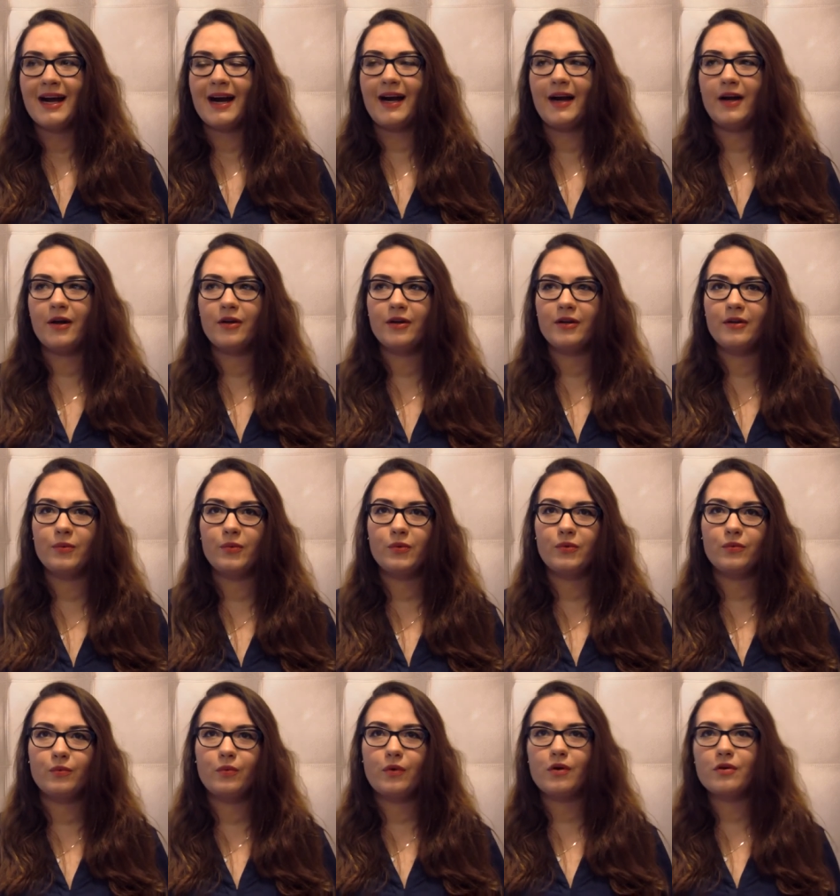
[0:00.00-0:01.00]
I
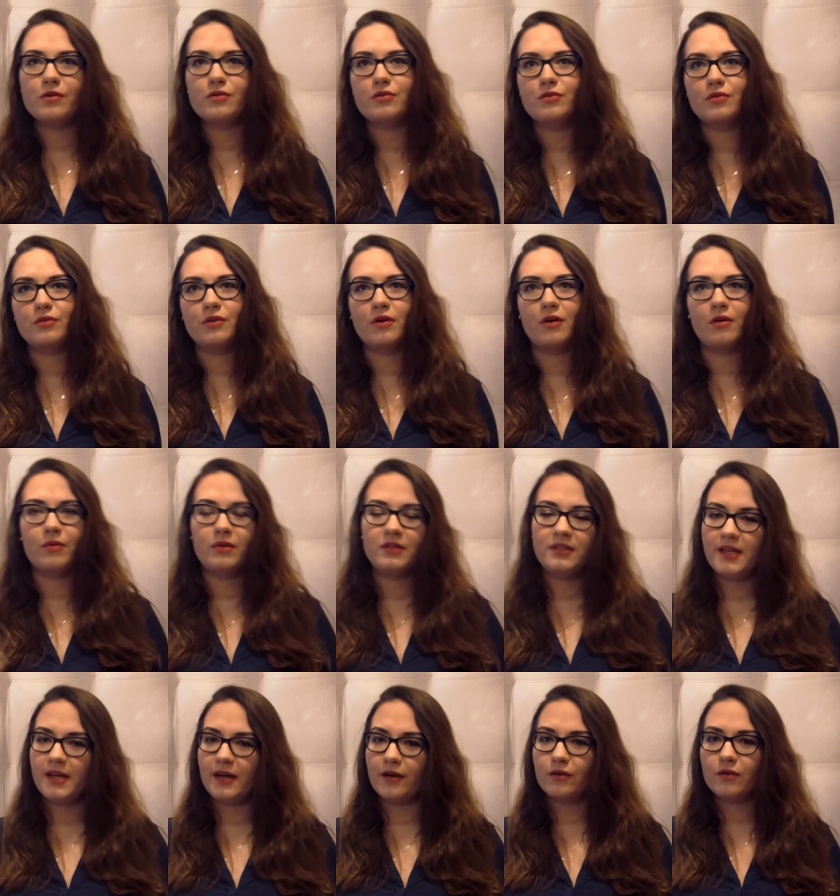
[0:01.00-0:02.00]
would watch, you know,
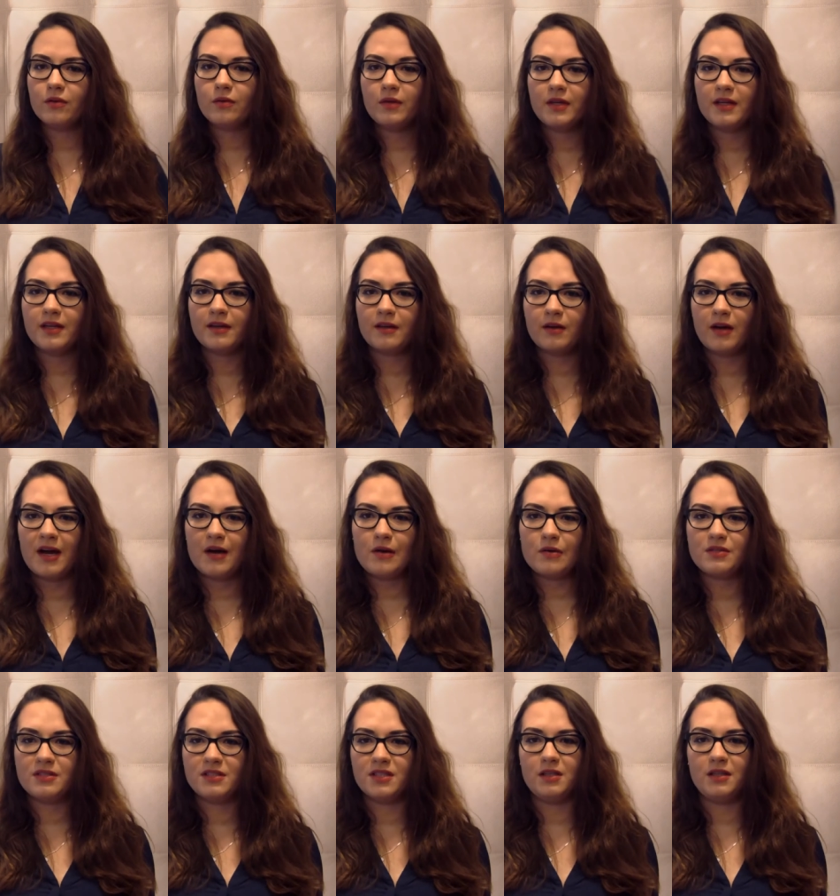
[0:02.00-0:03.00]
what they are doing,
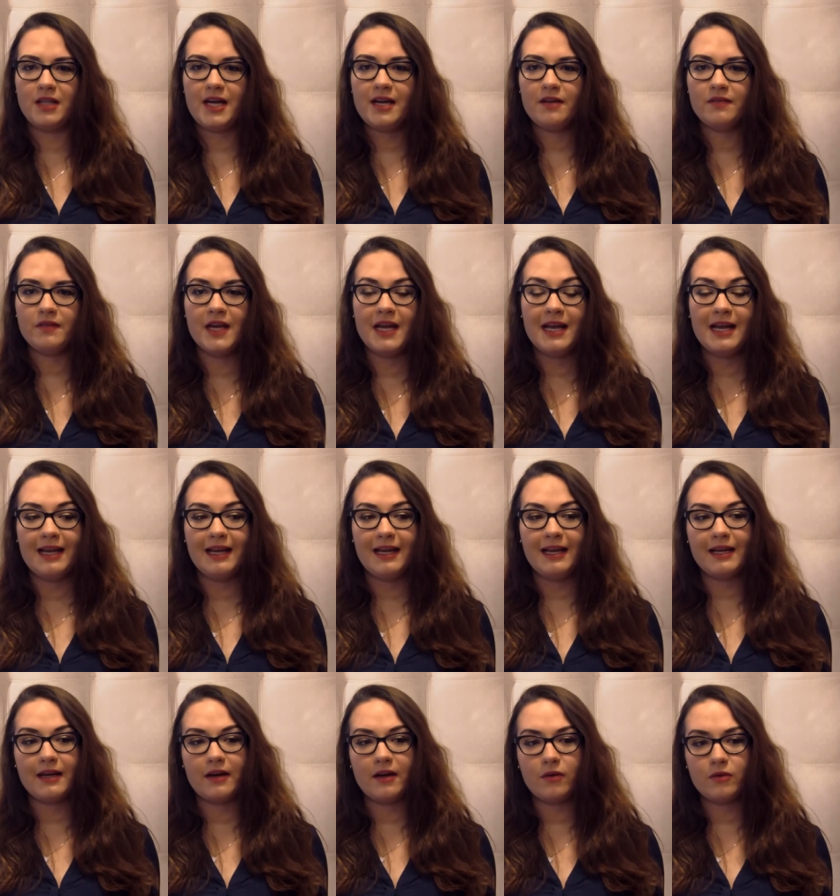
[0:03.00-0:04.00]
how is their life,
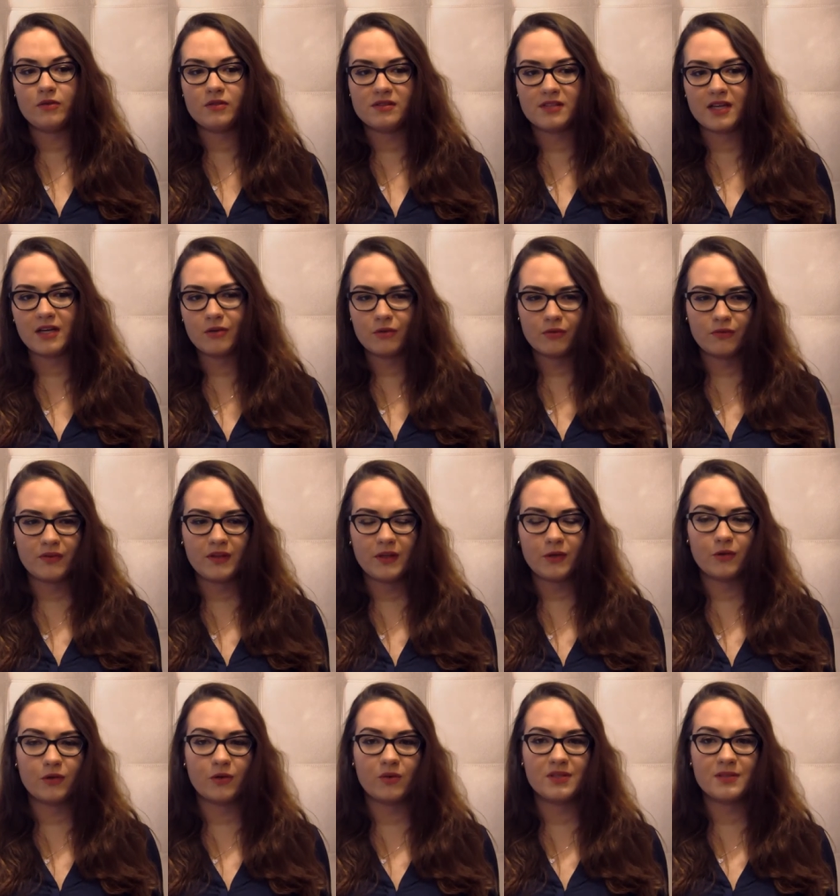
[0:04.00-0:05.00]
and I would start to think,
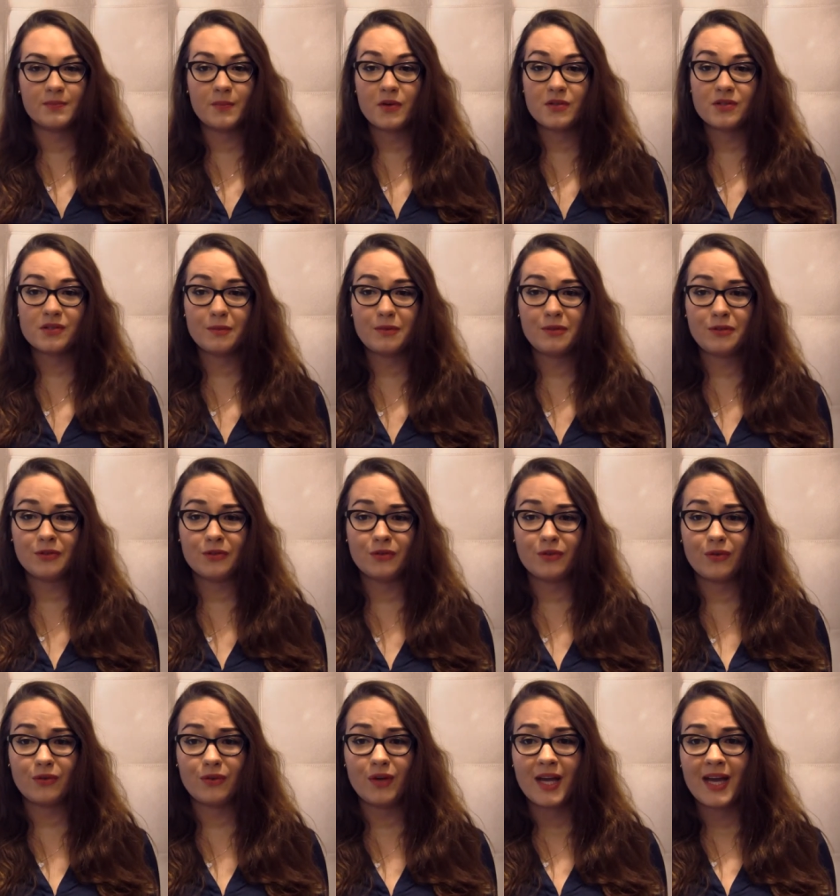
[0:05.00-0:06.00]
you know, it's possible
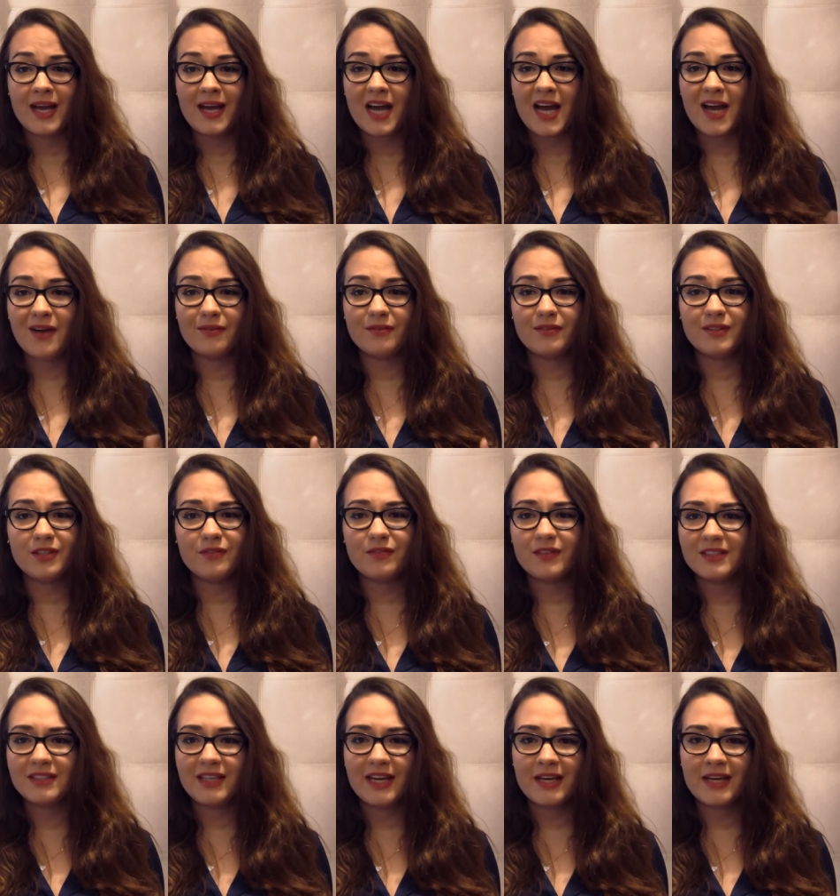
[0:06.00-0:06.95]
to have a different